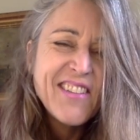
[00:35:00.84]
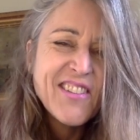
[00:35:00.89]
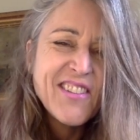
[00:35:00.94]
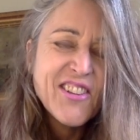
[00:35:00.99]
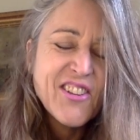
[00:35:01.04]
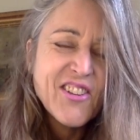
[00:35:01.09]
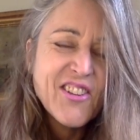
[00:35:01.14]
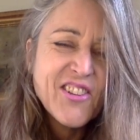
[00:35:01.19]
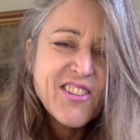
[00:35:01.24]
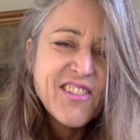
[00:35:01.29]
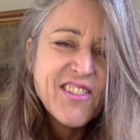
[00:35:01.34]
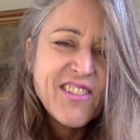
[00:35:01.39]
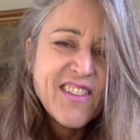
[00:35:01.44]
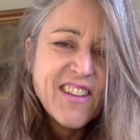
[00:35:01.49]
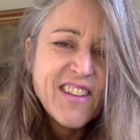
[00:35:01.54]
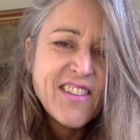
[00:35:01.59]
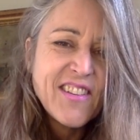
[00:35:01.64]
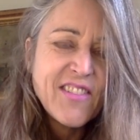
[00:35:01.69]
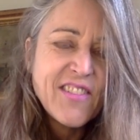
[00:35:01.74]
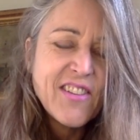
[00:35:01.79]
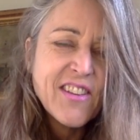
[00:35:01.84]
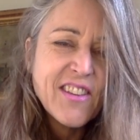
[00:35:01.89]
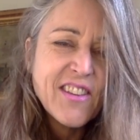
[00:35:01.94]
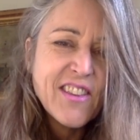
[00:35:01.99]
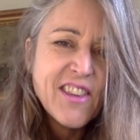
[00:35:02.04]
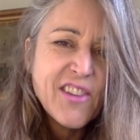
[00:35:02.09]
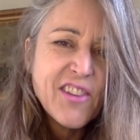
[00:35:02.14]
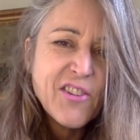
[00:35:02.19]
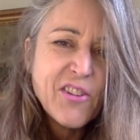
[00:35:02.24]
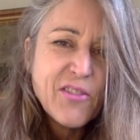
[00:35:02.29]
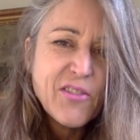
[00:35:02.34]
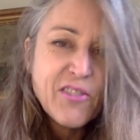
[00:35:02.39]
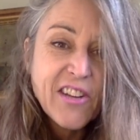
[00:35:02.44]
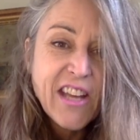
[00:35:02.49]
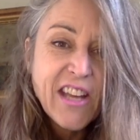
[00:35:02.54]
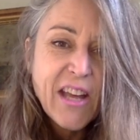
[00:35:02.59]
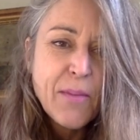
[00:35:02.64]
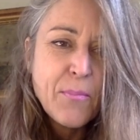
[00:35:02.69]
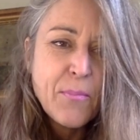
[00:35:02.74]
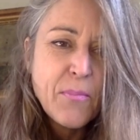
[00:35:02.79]
is a good scientific theory for
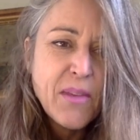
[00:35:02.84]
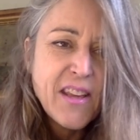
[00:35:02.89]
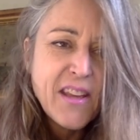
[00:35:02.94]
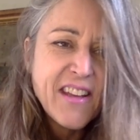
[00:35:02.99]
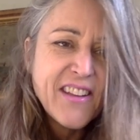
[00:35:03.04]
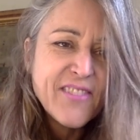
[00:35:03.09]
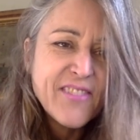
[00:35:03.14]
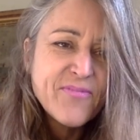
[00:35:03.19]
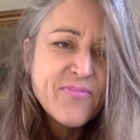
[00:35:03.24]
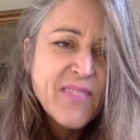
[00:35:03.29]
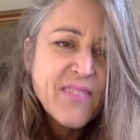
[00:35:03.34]
game B.